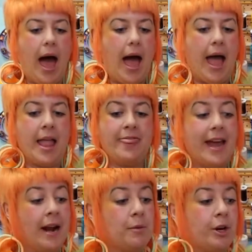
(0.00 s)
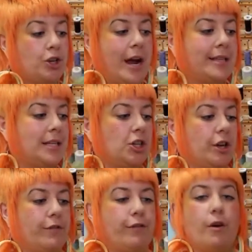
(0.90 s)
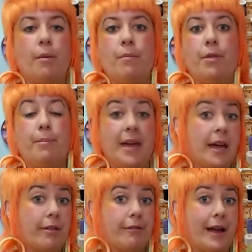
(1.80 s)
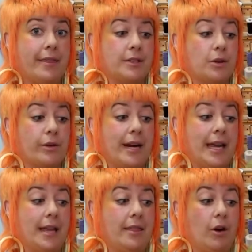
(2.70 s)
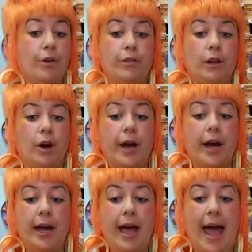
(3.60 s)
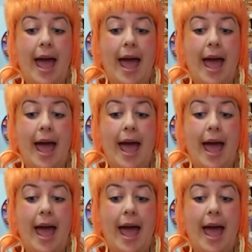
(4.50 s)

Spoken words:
And then I'm going to transition from the pink thread that's already in the overlocker